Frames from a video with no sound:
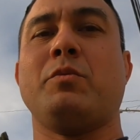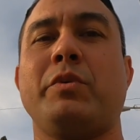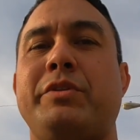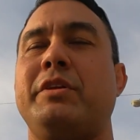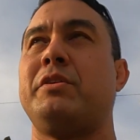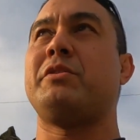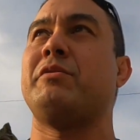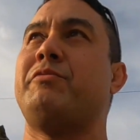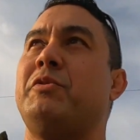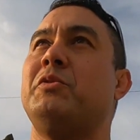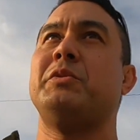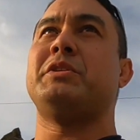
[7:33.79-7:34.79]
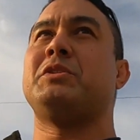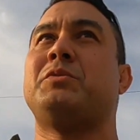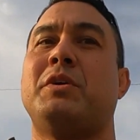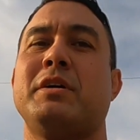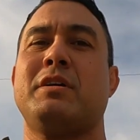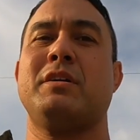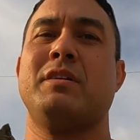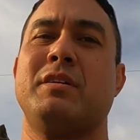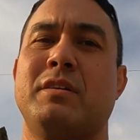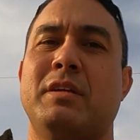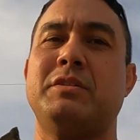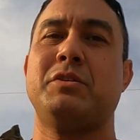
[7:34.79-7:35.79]
one thing you're gonna feel with this ruck
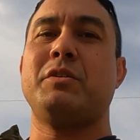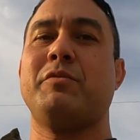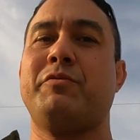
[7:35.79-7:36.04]
is you're gonna